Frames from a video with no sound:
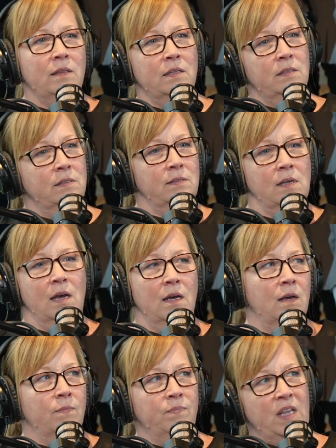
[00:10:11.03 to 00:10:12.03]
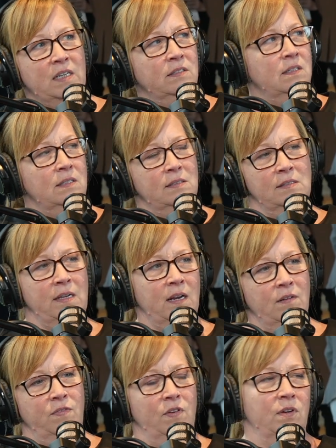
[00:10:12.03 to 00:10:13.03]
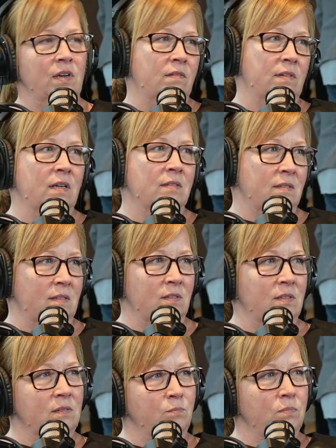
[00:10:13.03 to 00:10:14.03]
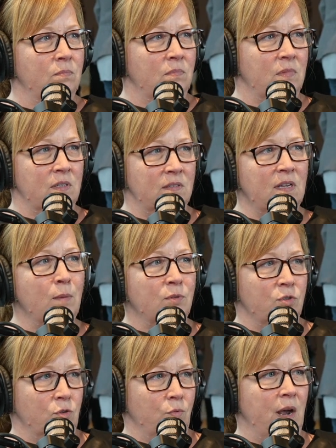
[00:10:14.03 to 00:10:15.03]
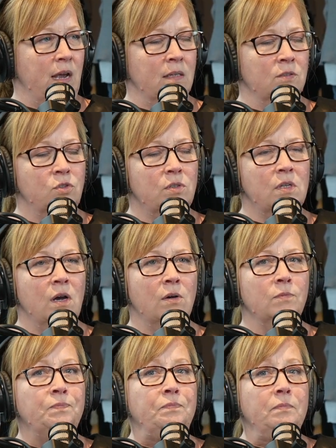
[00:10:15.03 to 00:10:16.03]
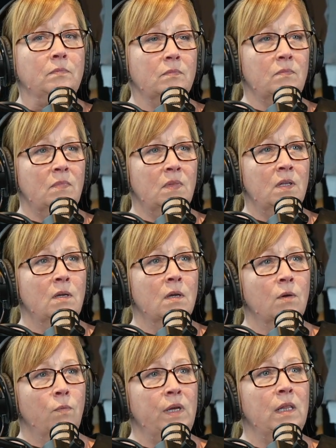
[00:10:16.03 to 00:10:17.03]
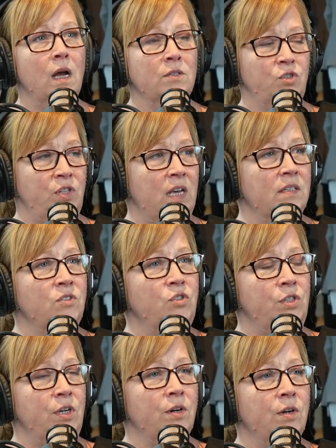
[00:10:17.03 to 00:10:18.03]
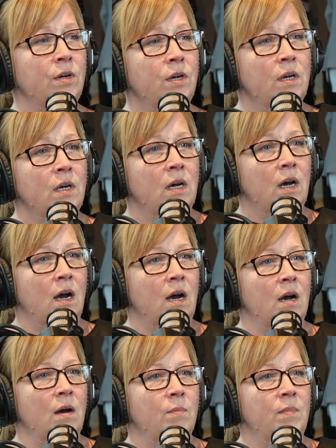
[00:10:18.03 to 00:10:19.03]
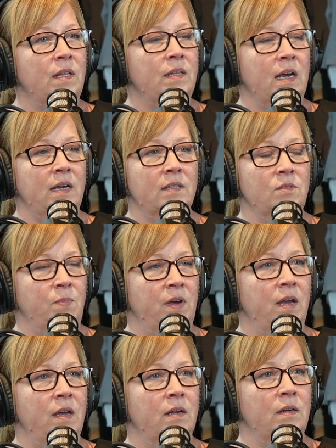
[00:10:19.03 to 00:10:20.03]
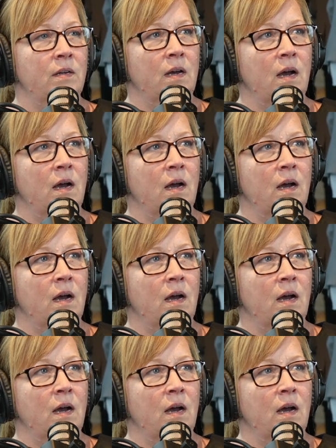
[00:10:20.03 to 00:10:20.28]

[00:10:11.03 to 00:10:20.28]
this next to this landfill give us this temperature range? So we launched that this year, and that has been